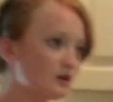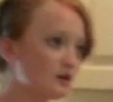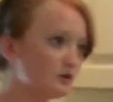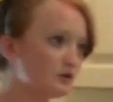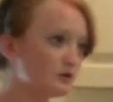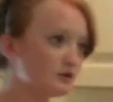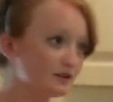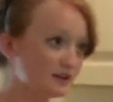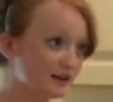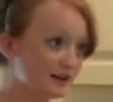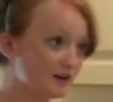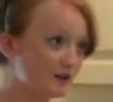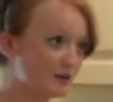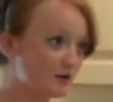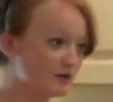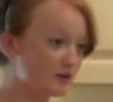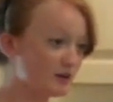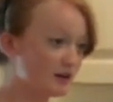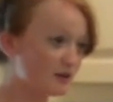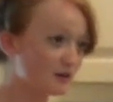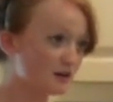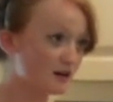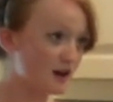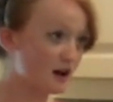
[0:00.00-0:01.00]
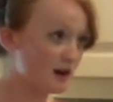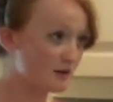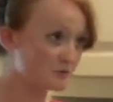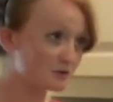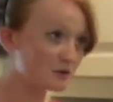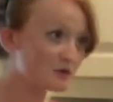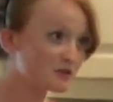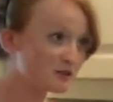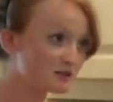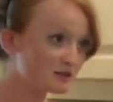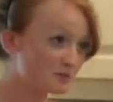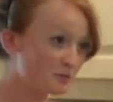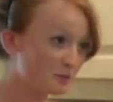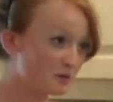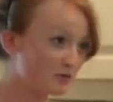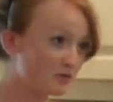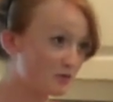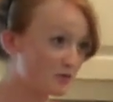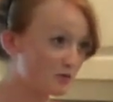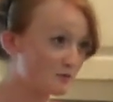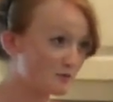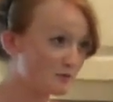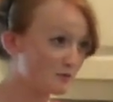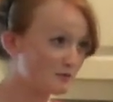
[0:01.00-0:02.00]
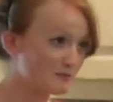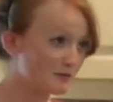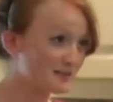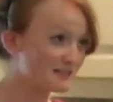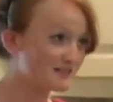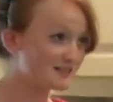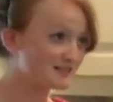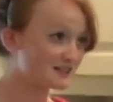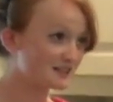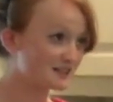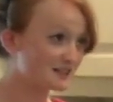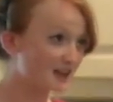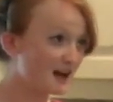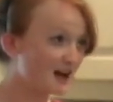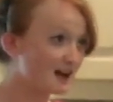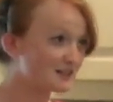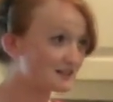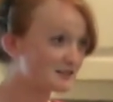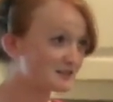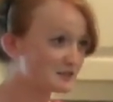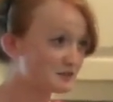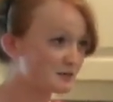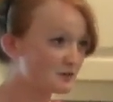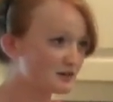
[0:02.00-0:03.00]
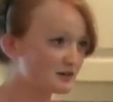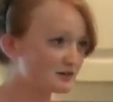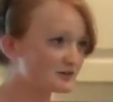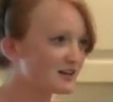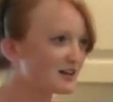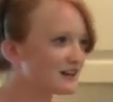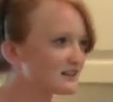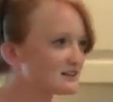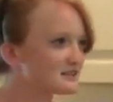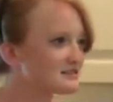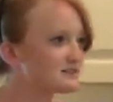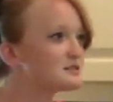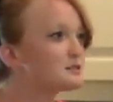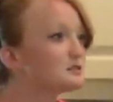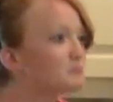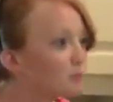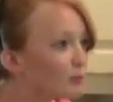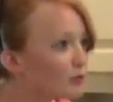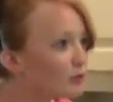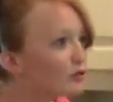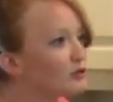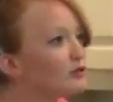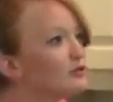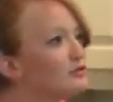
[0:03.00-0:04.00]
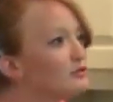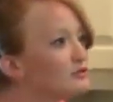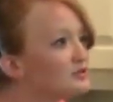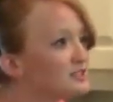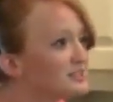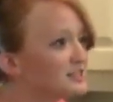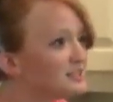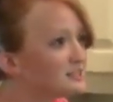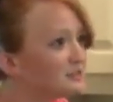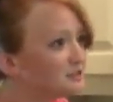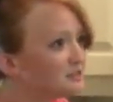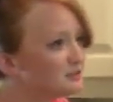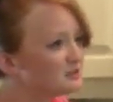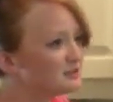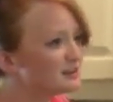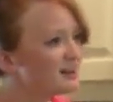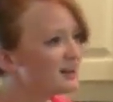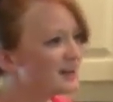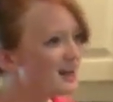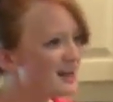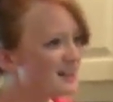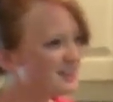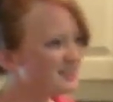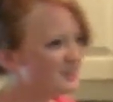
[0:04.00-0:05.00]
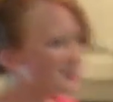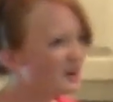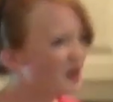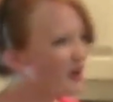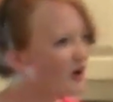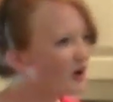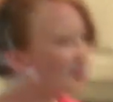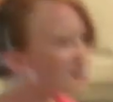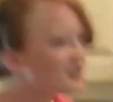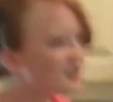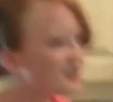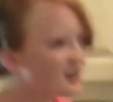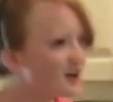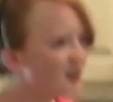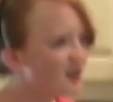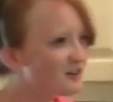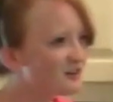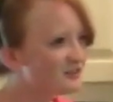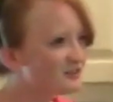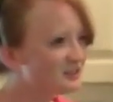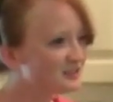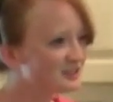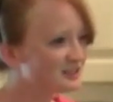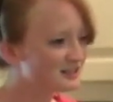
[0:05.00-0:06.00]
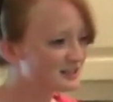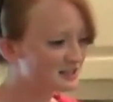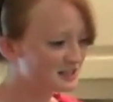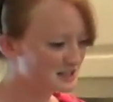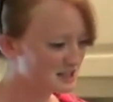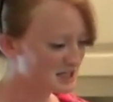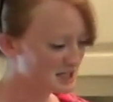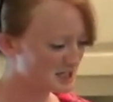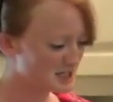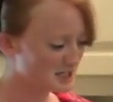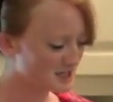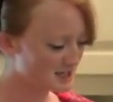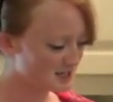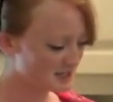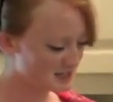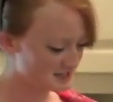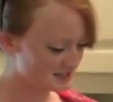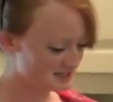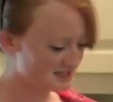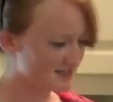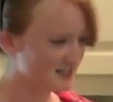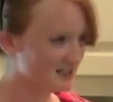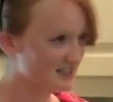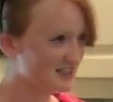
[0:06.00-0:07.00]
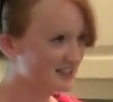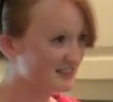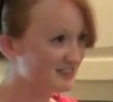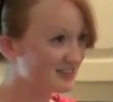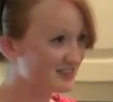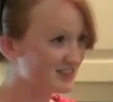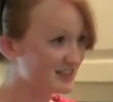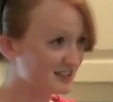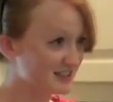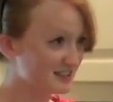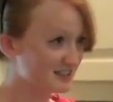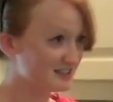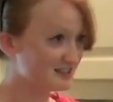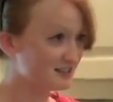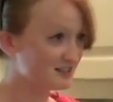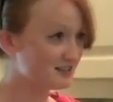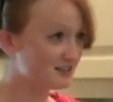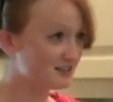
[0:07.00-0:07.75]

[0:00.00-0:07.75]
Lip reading: Julio, I'm going to perform a basic chi-squared test to prove to you that our love is significant.